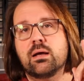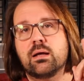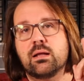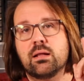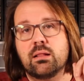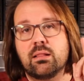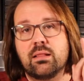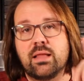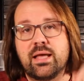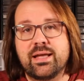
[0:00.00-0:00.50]

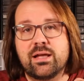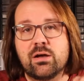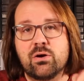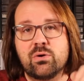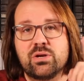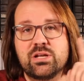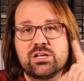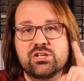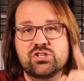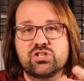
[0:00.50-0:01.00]
Lego
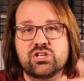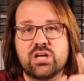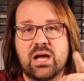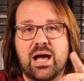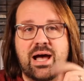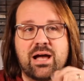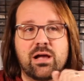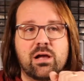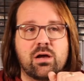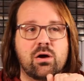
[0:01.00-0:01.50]

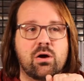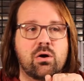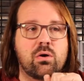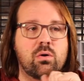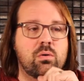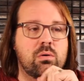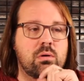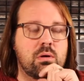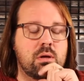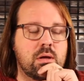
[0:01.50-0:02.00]

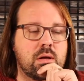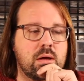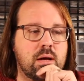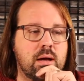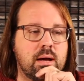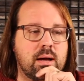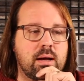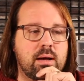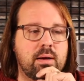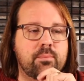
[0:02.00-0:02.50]
Ninjago
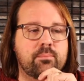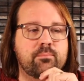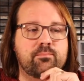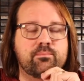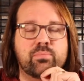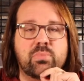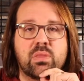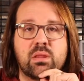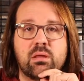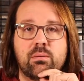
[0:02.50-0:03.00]

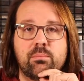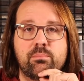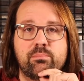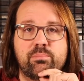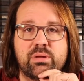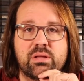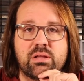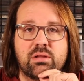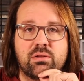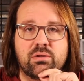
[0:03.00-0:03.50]

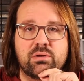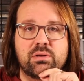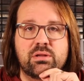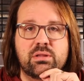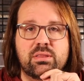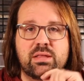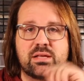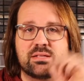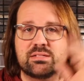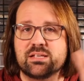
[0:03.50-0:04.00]
build
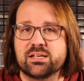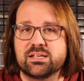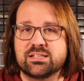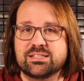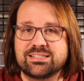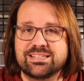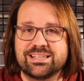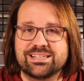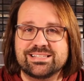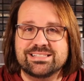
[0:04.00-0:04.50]
that's like
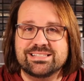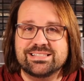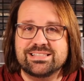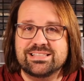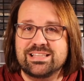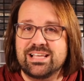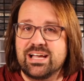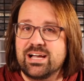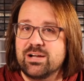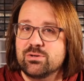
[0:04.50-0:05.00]

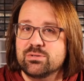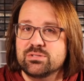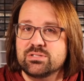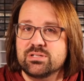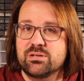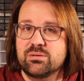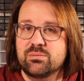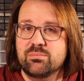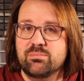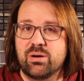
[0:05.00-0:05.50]

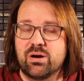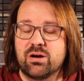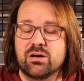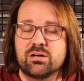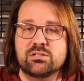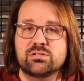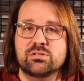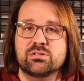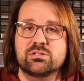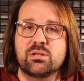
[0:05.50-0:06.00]
6,000
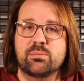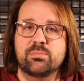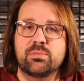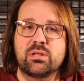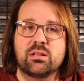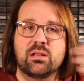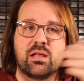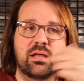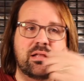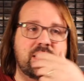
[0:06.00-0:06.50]
parts or
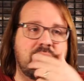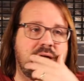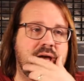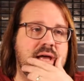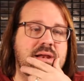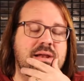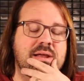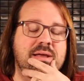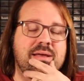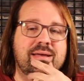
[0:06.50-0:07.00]
something like
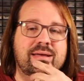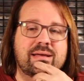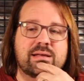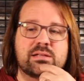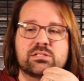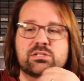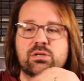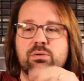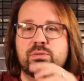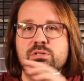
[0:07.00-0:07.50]
that.
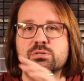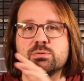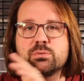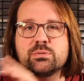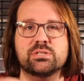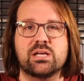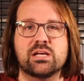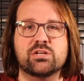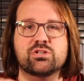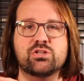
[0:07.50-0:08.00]
And so this
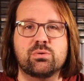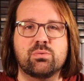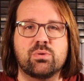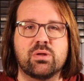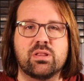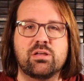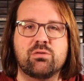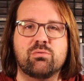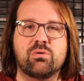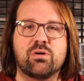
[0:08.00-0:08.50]
was actually
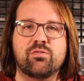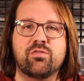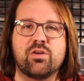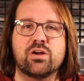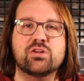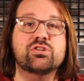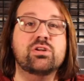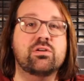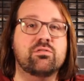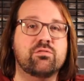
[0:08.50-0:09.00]
really
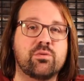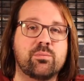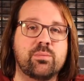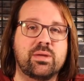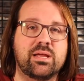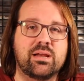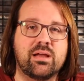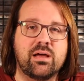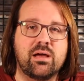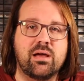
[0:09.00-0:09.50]
refreshing for
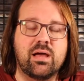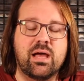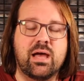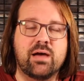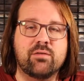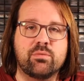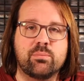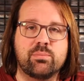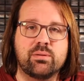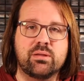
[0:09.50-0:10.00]
me to
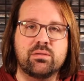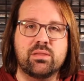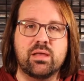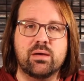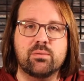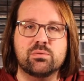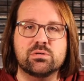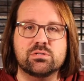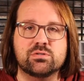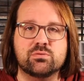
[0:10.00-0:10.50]
have a build
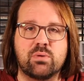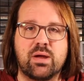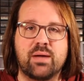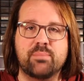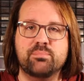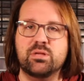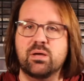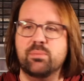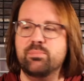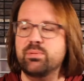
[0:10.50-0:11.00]
that was
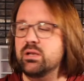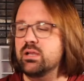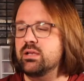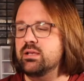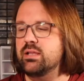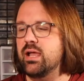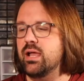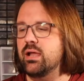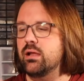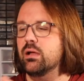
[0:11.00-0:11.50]
wrapped up in a
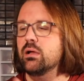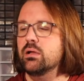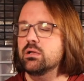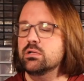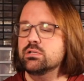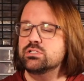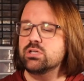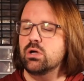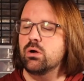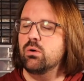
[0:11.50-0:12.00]
day.
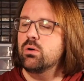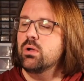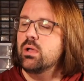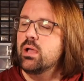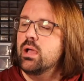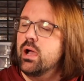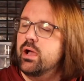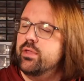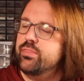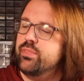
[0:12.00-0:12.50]
So
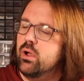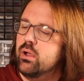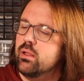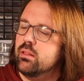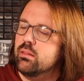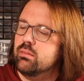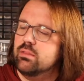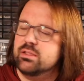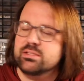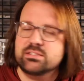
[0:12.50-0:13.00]
I
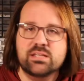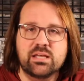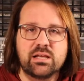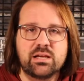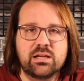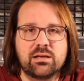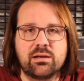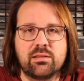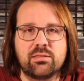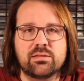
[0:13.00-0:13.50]
thought, let's get
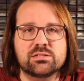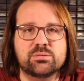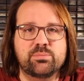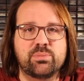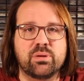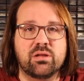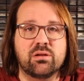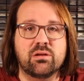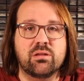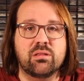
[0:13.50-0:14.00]
into this
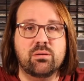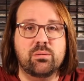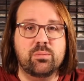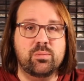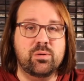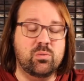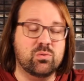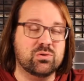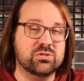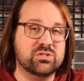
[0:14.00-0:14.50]
build a little
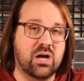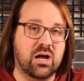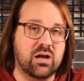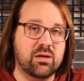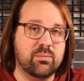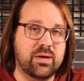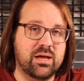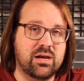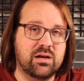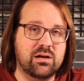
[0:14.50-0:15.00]
bit. We'll talk
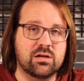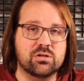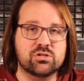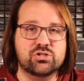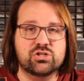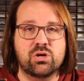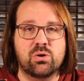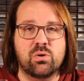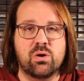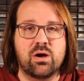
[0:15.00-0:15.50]
about it. I'll
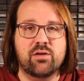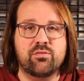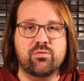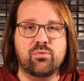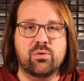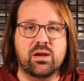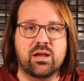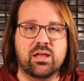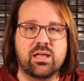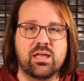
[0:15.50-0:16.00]
show off
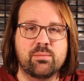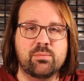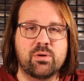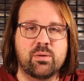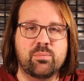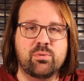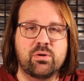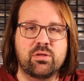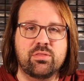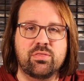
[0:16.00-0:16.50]
what I came
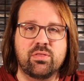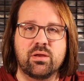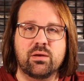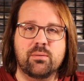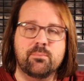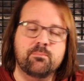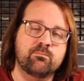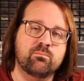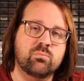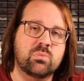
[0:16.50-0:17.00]
up with,
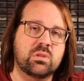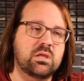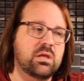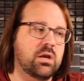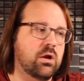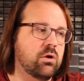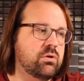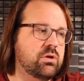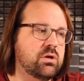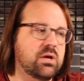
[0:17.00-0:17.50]
and
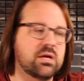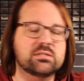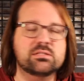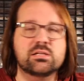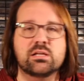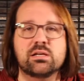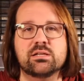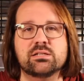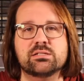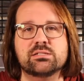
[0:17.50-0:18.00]
you guys
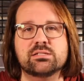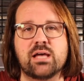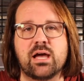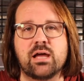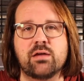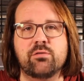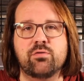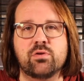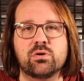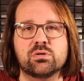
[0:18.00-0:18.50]
can
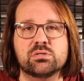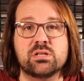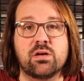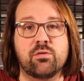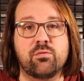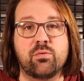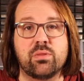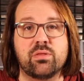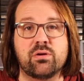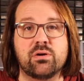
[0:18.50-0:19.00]
decide for
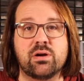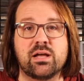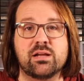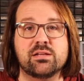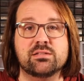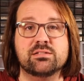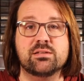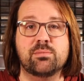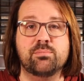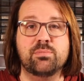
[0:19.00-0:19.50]
yourself whether or not
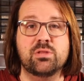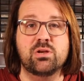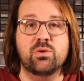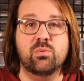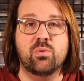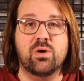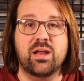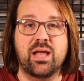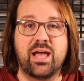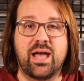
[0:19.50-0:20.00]
it's something you
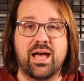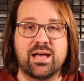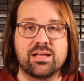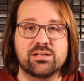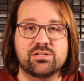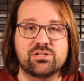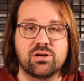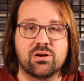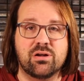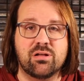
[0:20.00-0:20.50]
want to
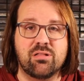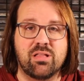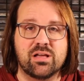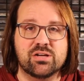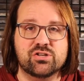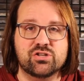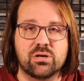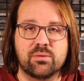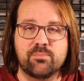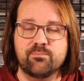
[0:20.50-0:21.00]
add to your
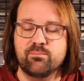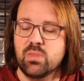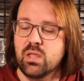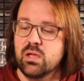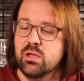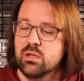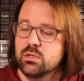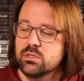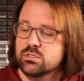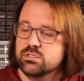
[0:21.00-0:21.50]
collection.
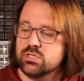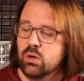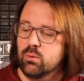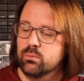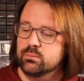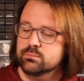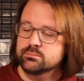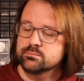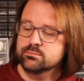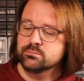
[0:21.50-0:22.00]

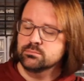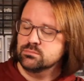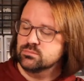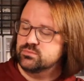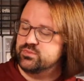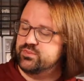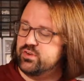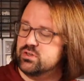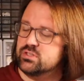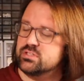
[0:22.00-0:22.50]
So
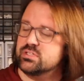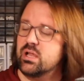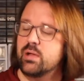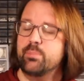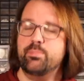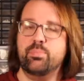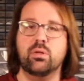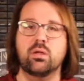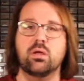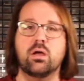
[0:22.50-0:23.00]
first
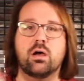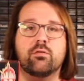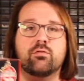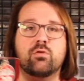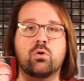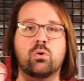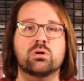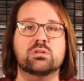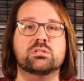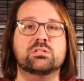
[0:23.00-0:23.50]
up, of
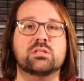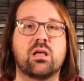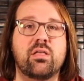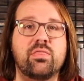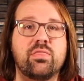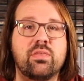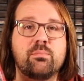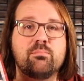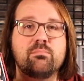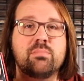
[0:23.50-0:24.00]
course,
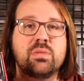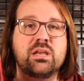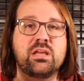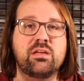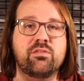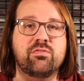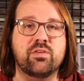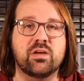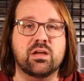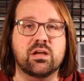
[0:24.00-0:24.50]
the
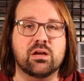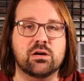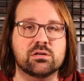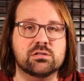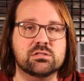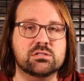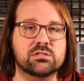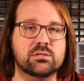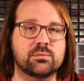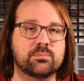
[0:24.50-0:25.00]

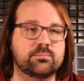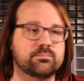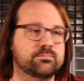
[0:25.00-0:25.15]
minifigures.